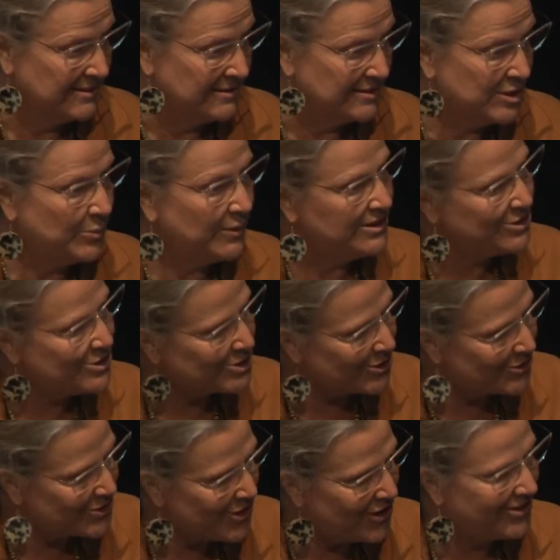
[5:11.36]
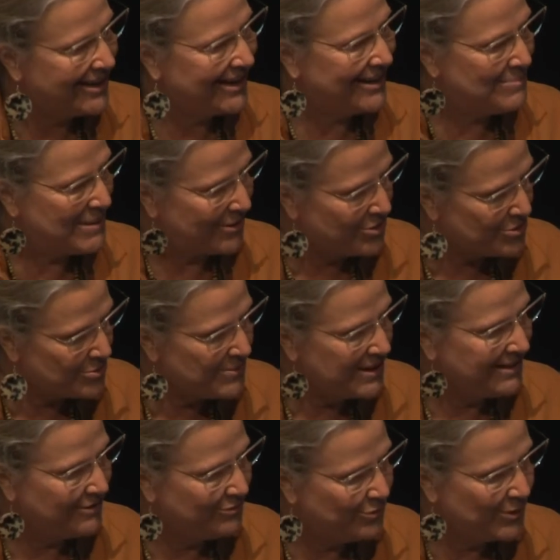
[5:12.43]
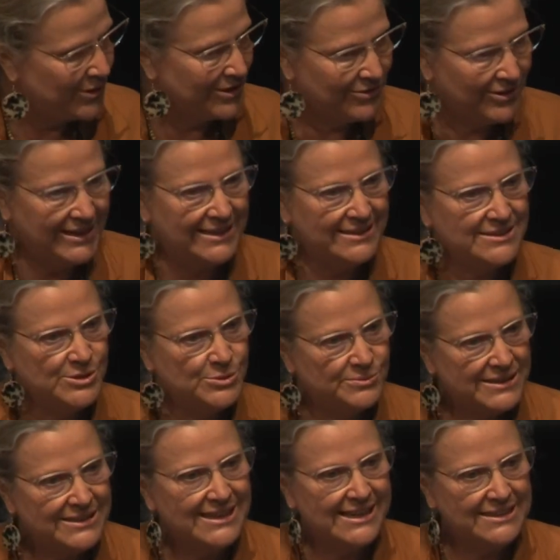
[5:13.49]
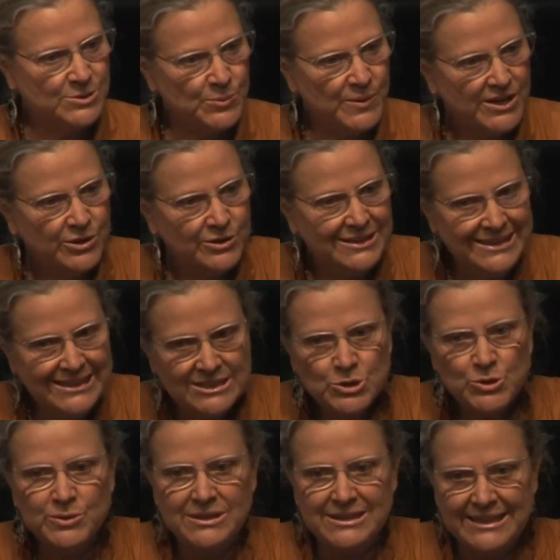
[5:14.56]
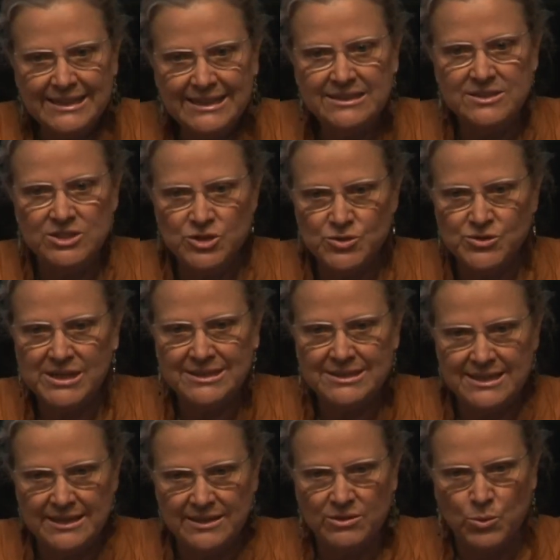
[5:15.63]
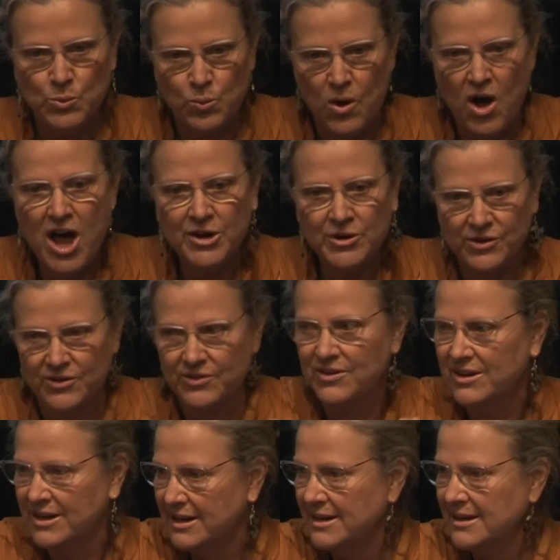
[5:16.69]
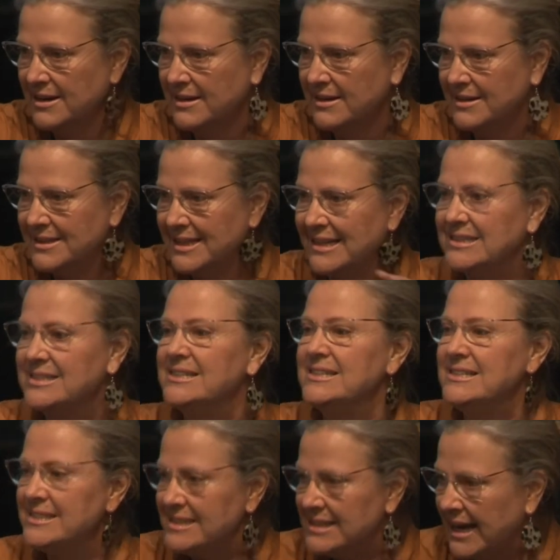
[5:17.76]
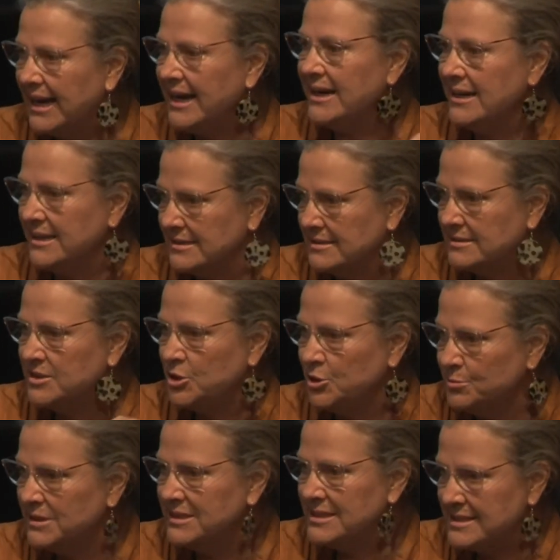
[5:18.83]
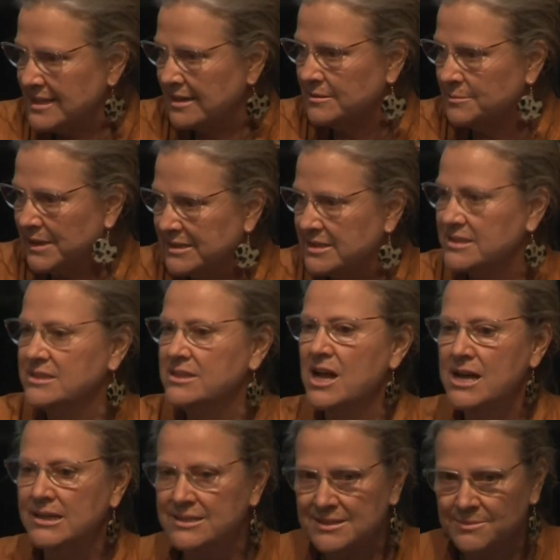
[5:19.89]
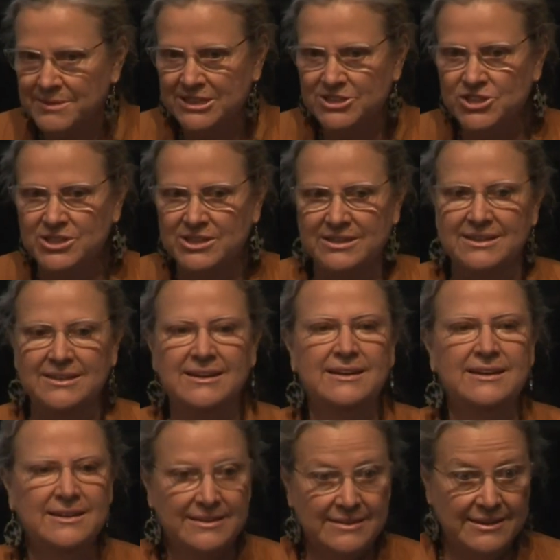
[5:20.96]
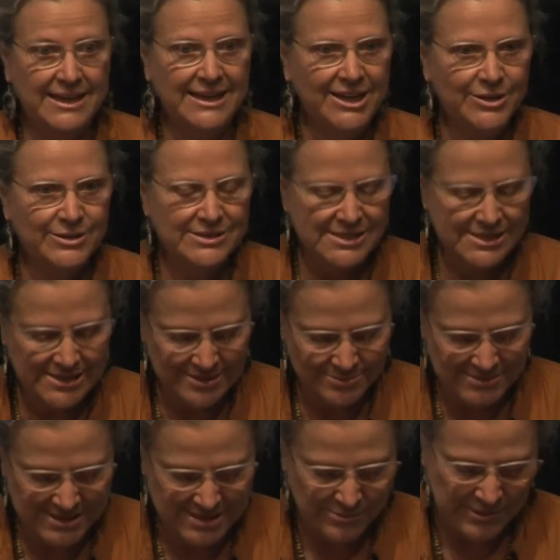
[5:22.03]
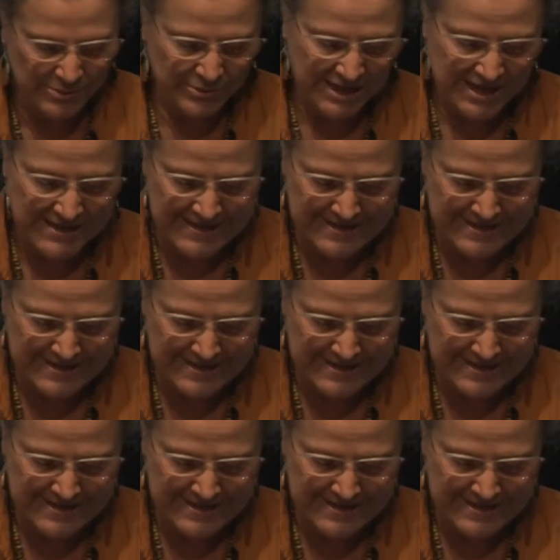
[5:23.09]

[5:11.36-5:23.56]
So when you start talking about 3 to 4 degrees, you realize we are literally constricting the water that sustains human settlements, not to mention the ecosystems that we rely